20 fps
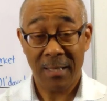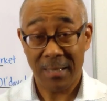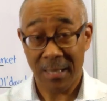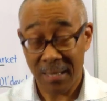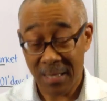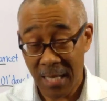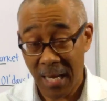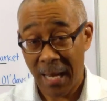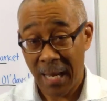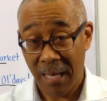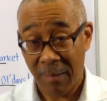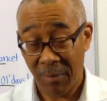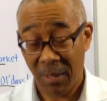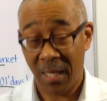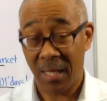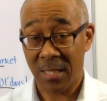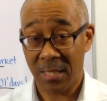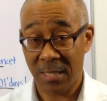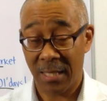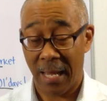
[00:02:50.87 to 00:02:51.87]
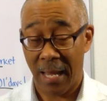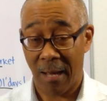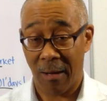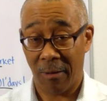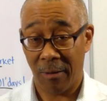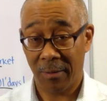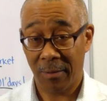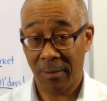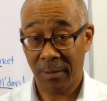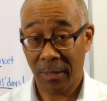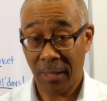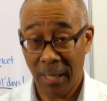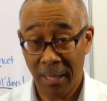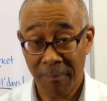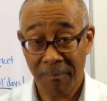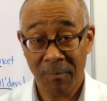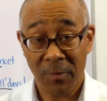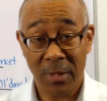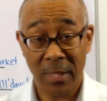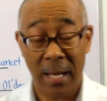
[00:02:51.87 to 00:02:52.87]
The time is now.
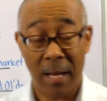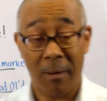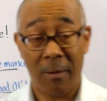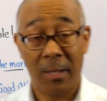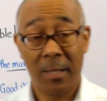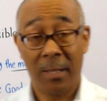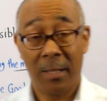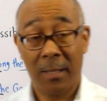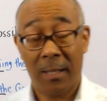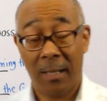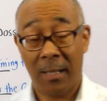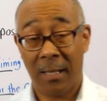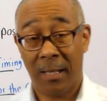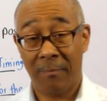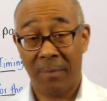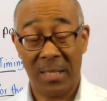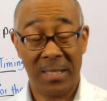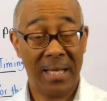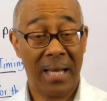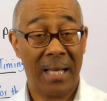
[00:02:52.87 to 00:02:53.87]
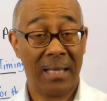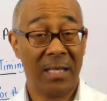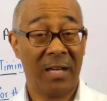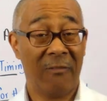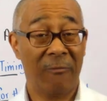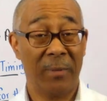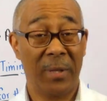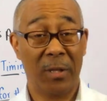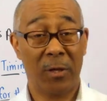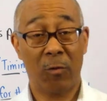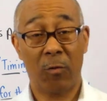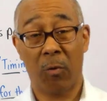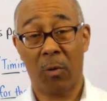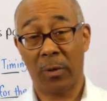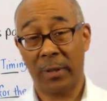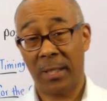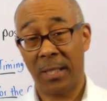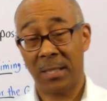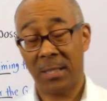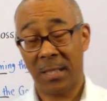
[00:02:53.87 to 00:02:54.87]
Okay? Now, uh, my dad left me a
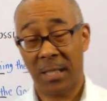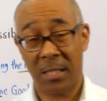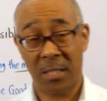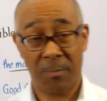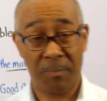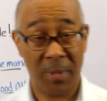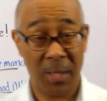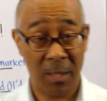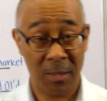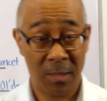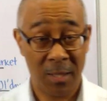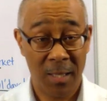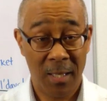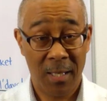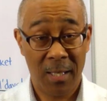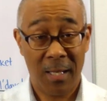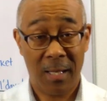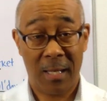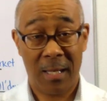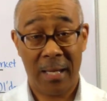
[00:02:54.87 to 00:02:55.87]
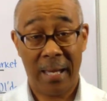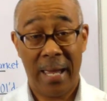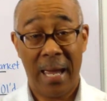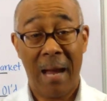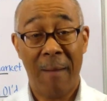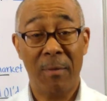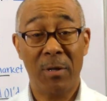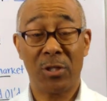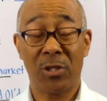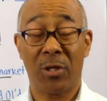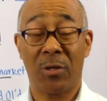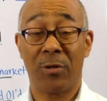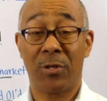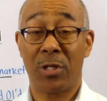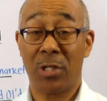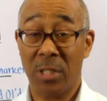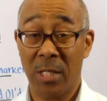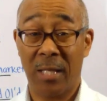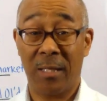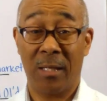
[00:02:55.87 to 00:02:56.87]
quote. He says, Pete, uh,
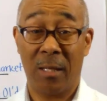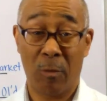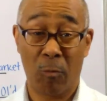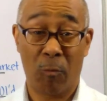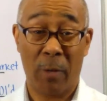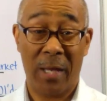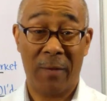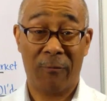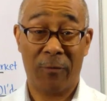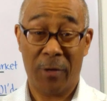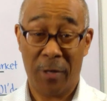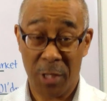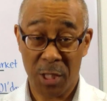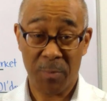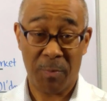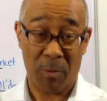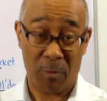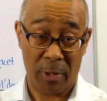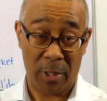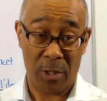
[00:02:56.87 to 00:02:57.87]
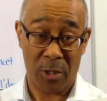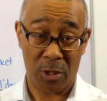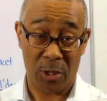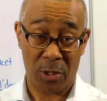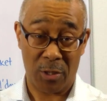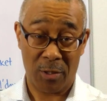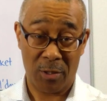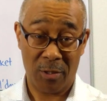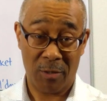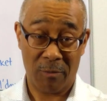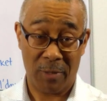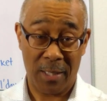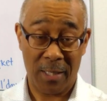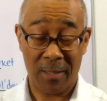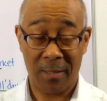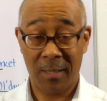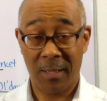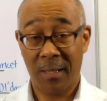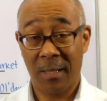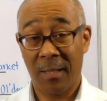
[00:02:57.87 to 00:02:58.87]
amateurs sit and wait for inspiration,
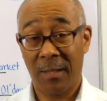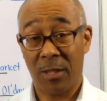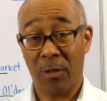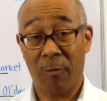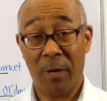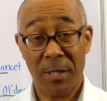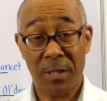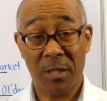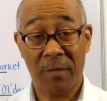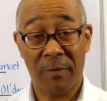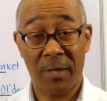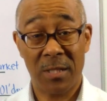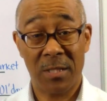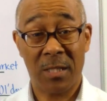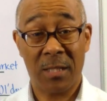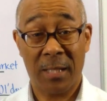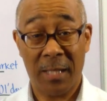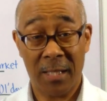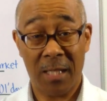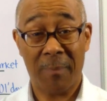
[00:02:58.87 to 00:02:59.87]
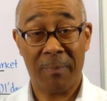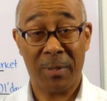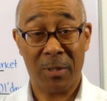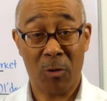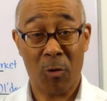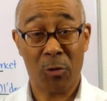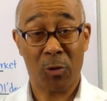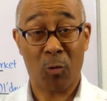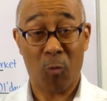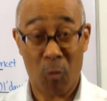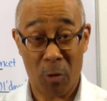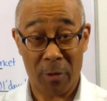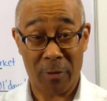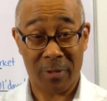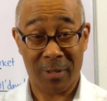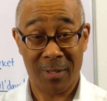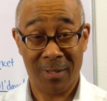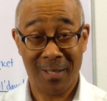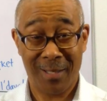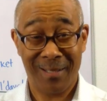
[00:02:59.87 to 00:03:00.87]
right? The rest of us get up and go to work.